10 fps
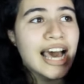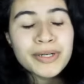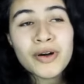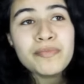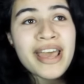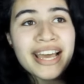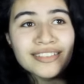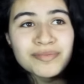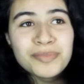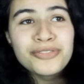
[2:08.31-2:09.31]
But oh
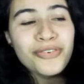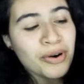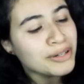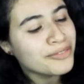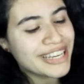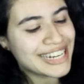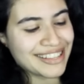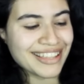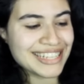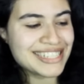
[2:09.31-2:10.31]
man, before
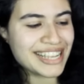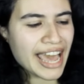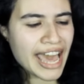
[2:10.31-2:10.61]
reading this,